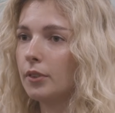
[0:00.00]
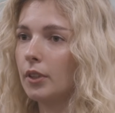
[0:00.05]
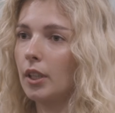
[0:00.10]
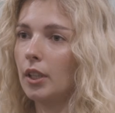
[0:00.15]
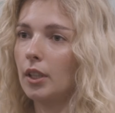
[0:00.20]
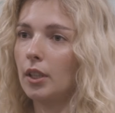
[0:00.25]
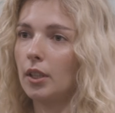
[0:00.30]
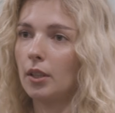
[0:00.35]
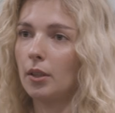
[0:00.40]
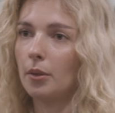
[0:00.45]

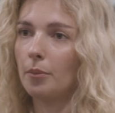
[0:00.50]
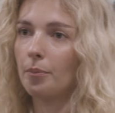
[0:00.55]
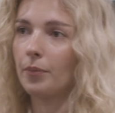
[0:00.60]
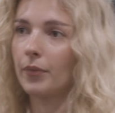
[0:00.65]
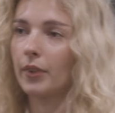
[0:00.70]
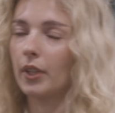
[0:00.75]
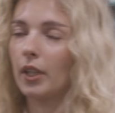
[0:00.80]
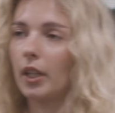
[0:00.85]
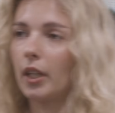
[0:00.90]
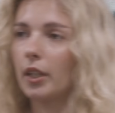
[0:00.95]

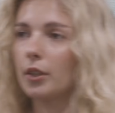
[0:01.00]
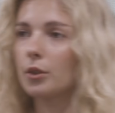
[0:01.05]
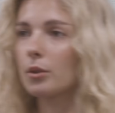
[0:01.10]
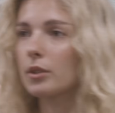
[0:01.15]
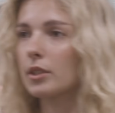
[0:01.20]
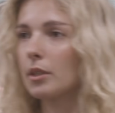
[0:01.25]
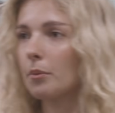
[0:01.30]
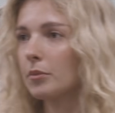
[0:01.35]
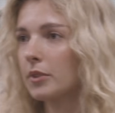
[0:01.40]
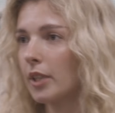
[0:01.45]
I took
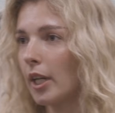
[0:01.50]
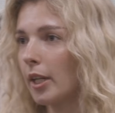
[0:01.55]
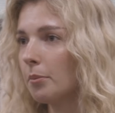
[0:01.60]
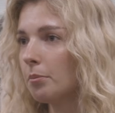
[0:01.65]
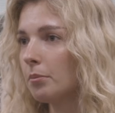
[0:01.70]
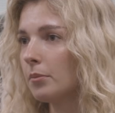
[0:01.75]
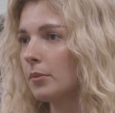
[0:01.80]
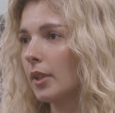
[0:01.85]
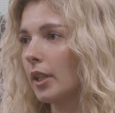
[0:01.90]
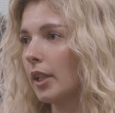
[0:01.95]
some
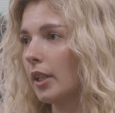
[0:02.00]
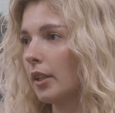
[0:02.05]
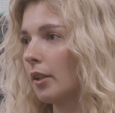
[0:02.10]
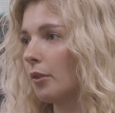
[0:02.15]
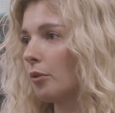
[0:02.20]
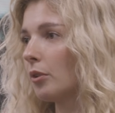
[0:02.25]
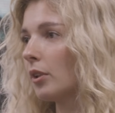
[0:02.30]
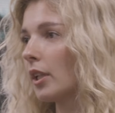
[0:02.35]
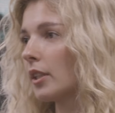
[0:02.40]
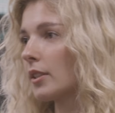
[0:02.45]
time and I
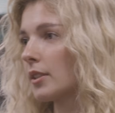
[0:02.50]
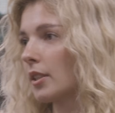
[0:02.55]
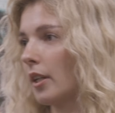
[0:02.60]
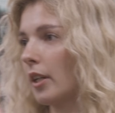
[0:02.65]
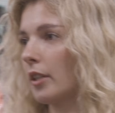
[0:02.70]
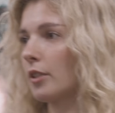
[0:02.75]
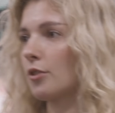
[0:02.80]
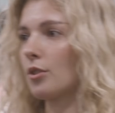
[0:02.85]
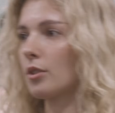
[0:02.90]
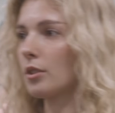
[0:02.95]
realized that
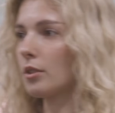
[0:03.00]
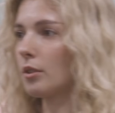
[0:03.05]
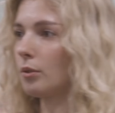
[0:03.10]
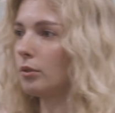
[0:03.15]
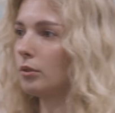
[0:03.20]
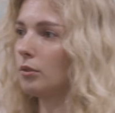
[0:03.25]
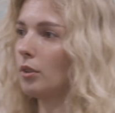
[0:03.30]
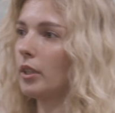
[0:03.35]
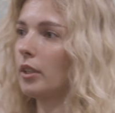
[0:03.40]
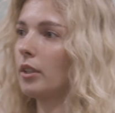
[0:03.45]
I
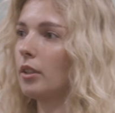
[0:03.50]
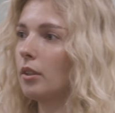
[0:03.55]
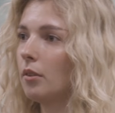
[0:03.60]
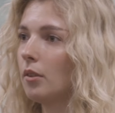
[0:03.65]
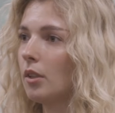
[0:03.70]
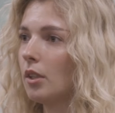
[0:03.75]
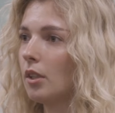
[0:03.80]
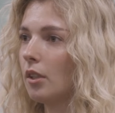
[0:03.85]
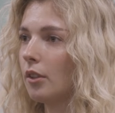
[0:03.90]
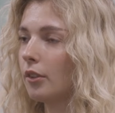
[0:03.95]

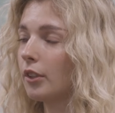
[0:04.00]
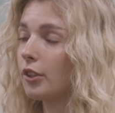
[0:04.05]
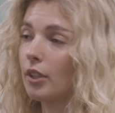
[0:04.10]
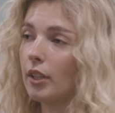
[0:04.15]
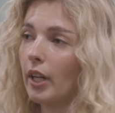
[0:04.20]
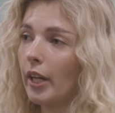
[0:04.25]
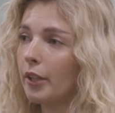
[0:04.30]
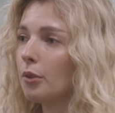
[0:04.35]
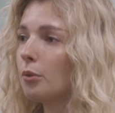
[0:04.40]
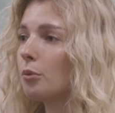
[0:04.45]

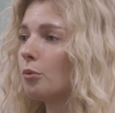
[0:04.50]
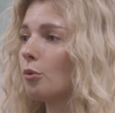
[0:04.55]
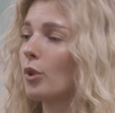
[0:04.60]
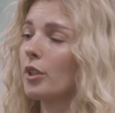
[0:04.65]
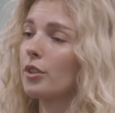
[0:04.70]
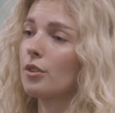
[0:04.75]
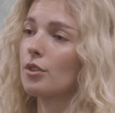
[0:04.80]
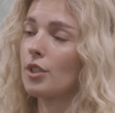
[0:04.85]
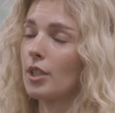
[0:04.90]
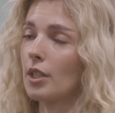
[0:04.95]
don't
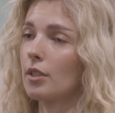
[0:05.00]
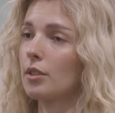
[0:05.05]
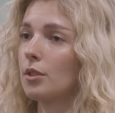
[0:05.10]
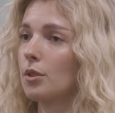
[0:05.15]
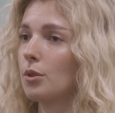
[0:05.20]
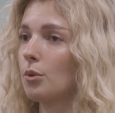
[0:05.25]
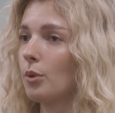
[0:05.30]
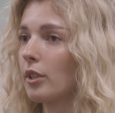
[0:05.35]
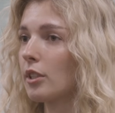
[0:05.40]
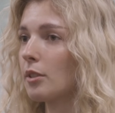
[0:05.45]
want
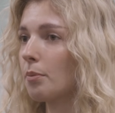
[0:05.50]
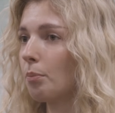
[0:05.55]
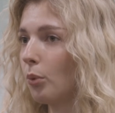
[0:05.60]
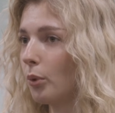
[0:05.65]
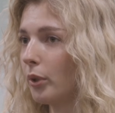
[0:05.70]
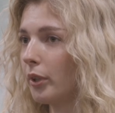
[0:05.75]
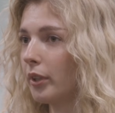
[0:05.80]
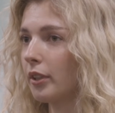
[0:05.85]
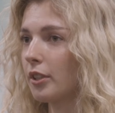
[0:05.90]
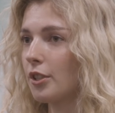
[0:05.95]
just to
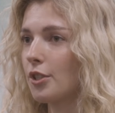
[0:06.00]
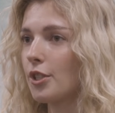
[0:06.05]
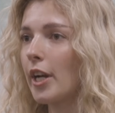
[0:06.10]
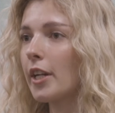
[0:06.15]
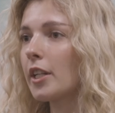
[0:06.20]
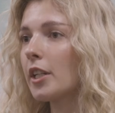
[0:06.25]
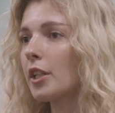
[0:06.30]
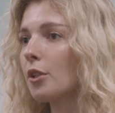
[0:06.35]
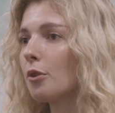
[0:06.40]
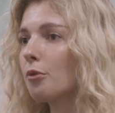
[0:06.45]
explore the
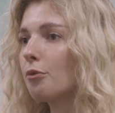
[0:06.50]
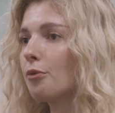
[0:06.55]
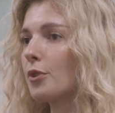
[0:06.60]
shiny new